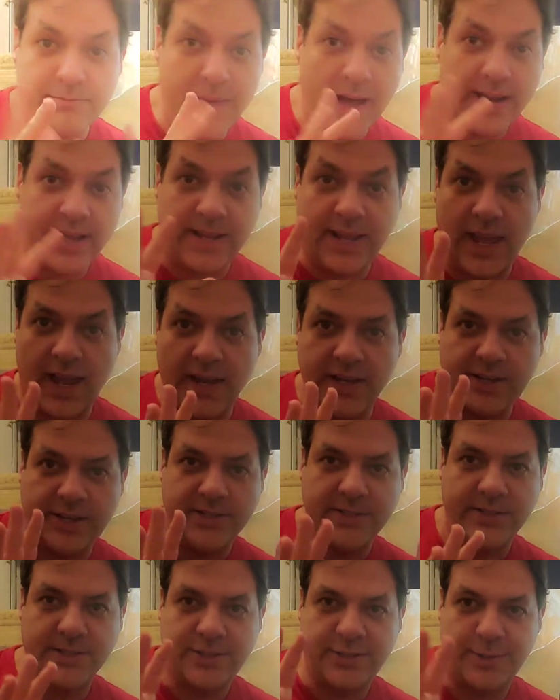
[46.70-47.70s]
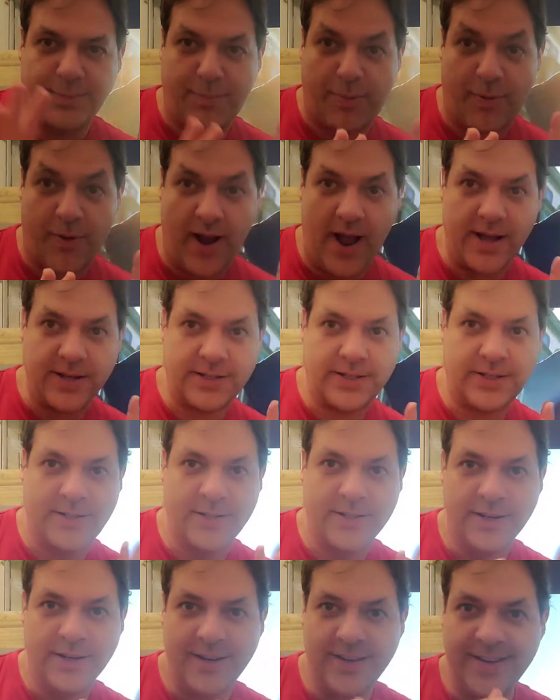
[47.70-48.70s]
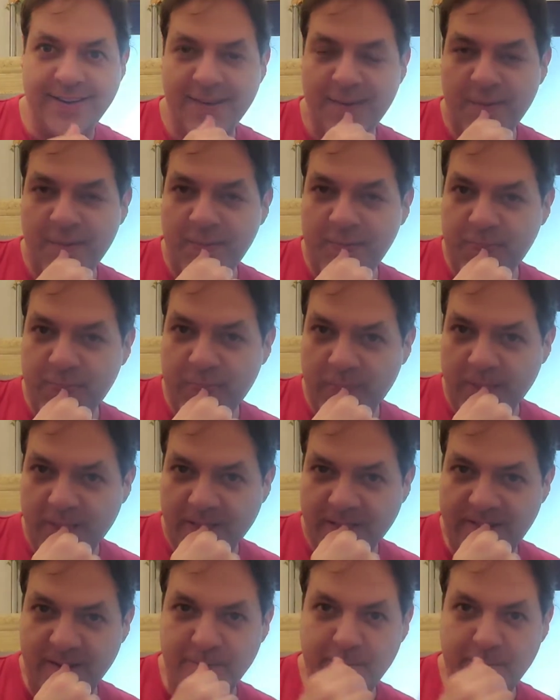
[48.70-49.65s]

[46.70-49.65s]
medication to suppress the